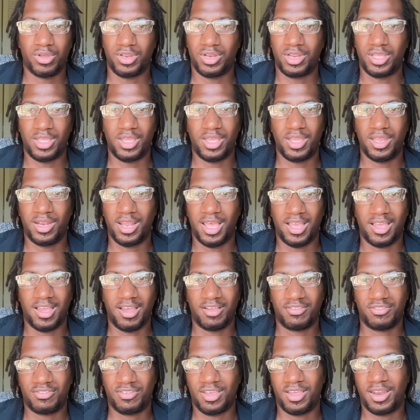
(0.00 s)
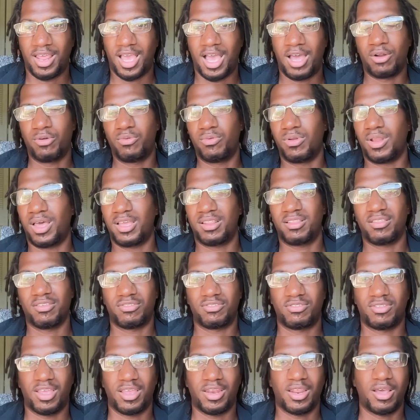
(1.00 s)
And again, like I said, I don't like the
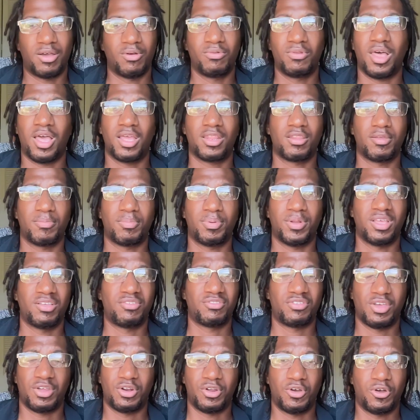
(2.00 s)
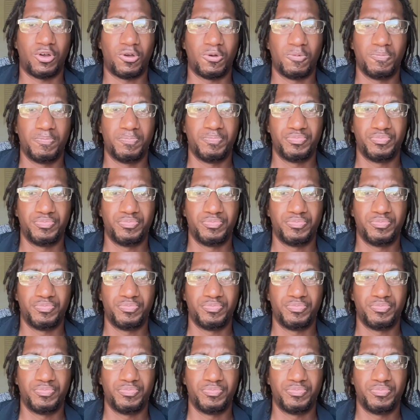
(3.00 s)
state, I don't like the place at all.